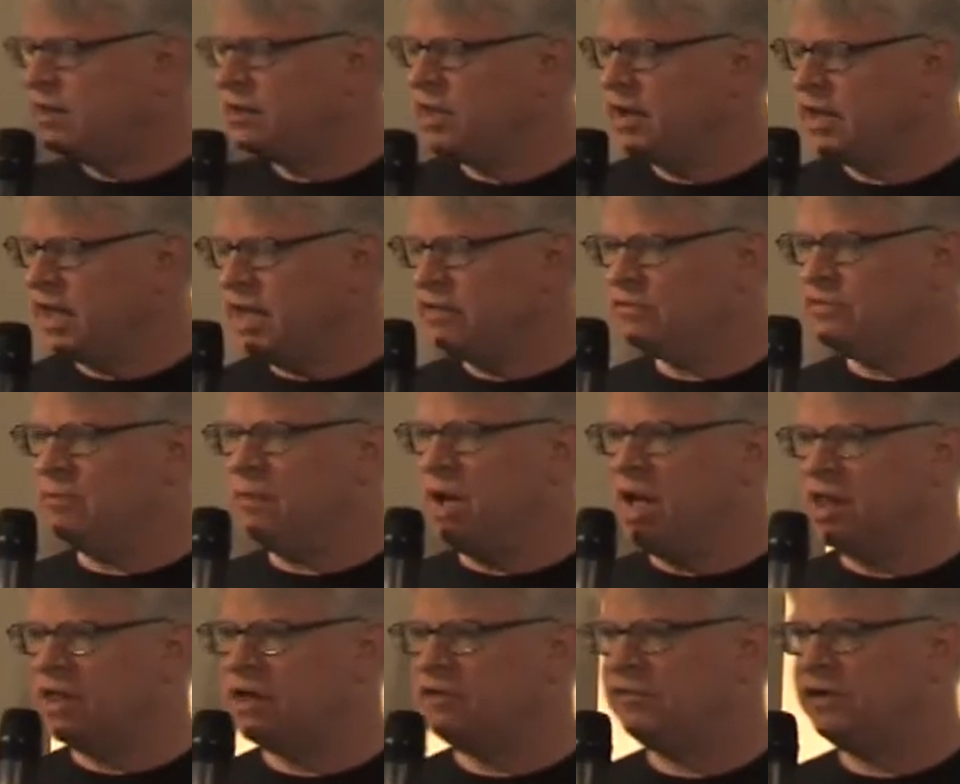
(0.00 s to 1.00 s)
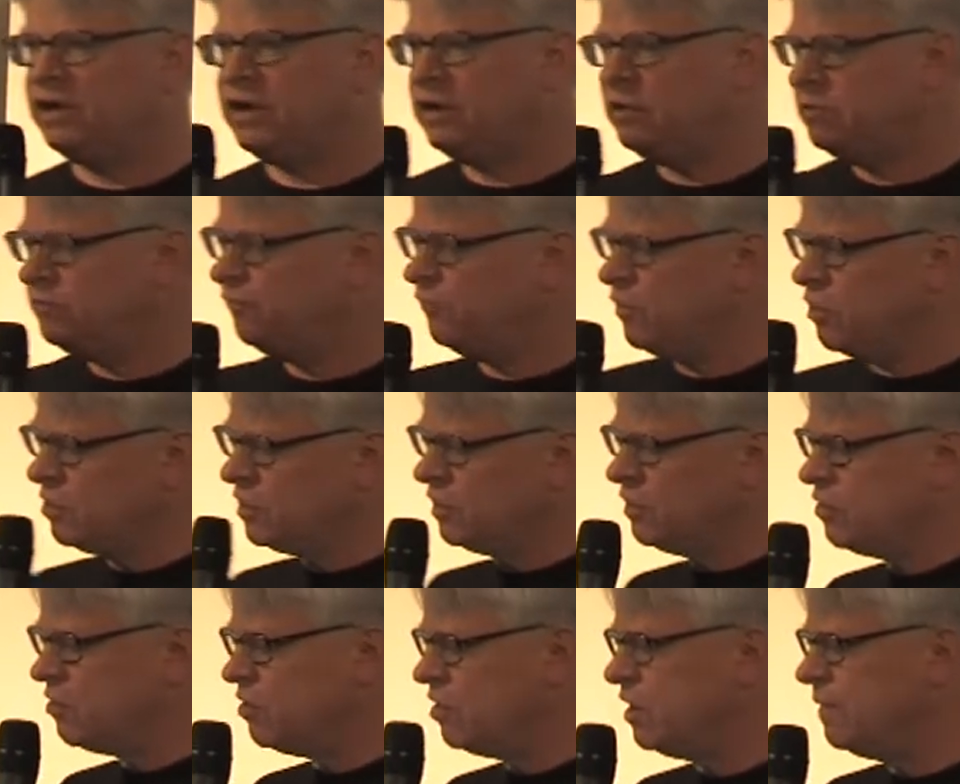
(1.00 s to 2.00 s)
like entomology,
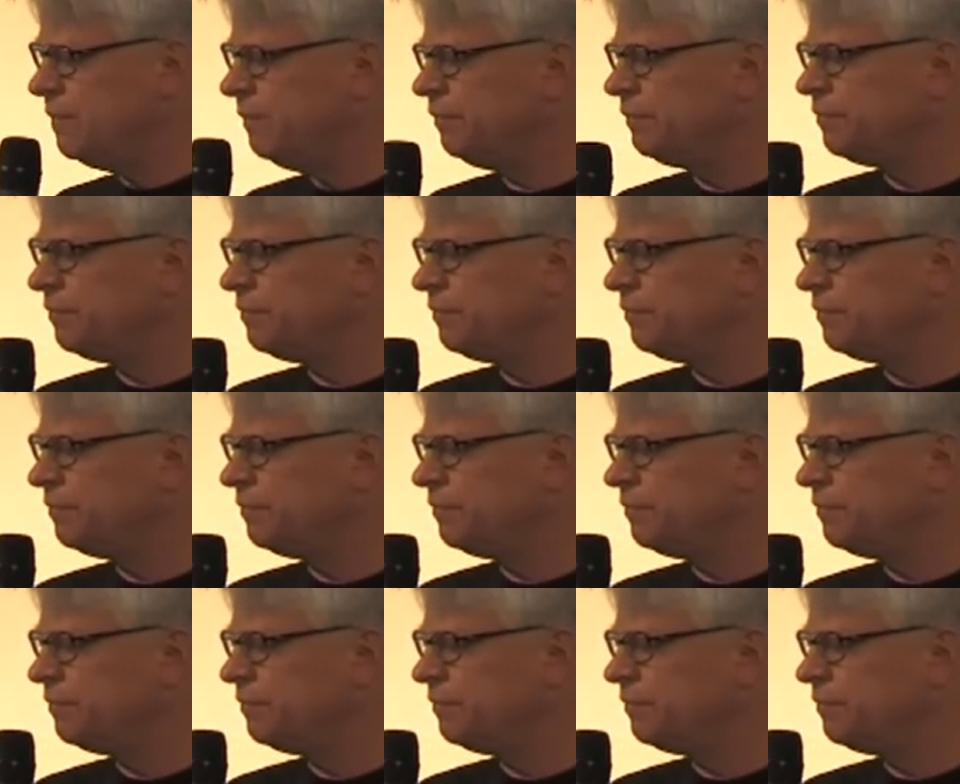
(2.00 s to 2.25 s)
folklore.